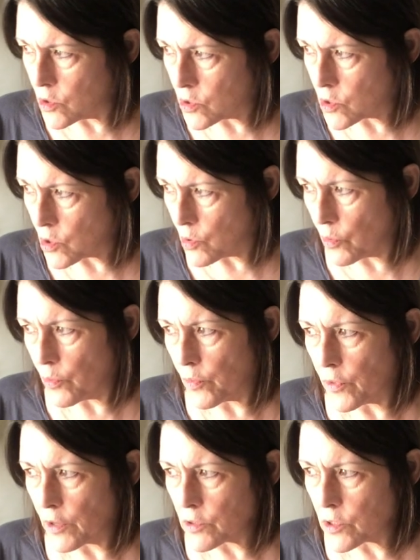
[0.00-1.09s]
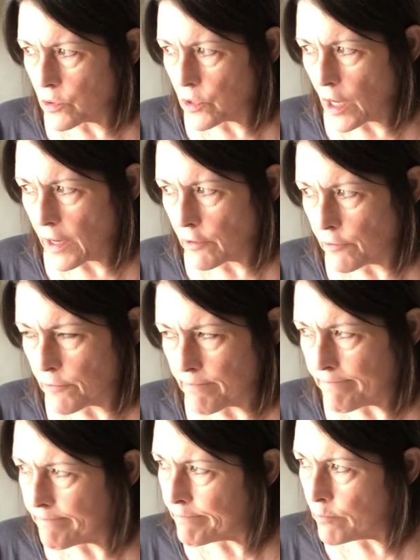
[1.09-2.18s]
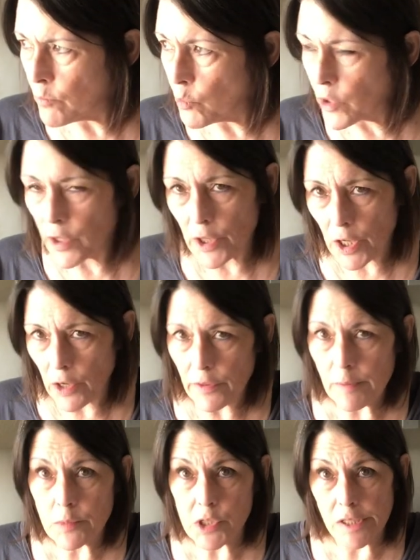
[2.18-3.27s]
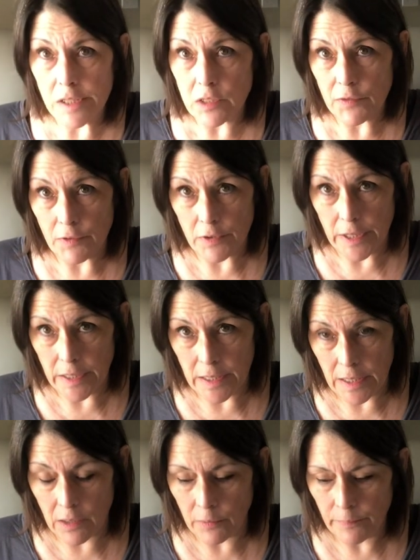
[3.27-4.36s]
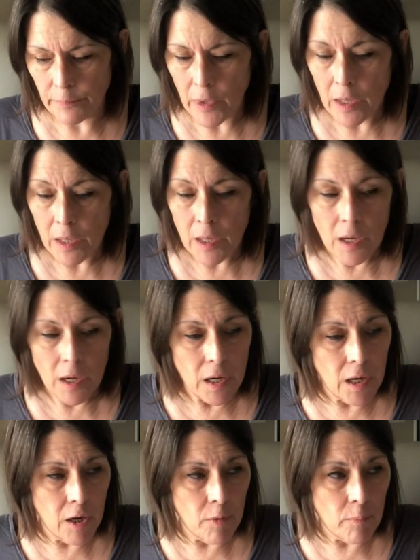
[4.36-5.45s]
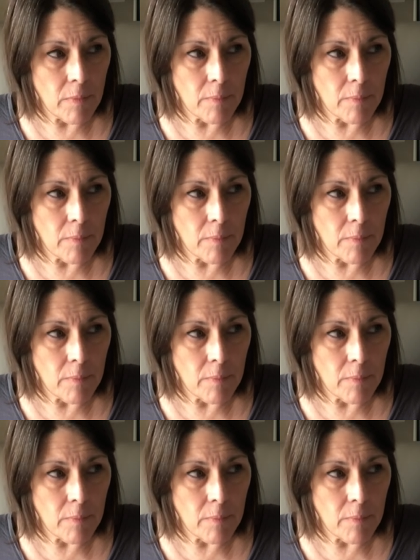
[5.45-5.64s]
so there's a lot of mm, we're going to call them G's for right now um,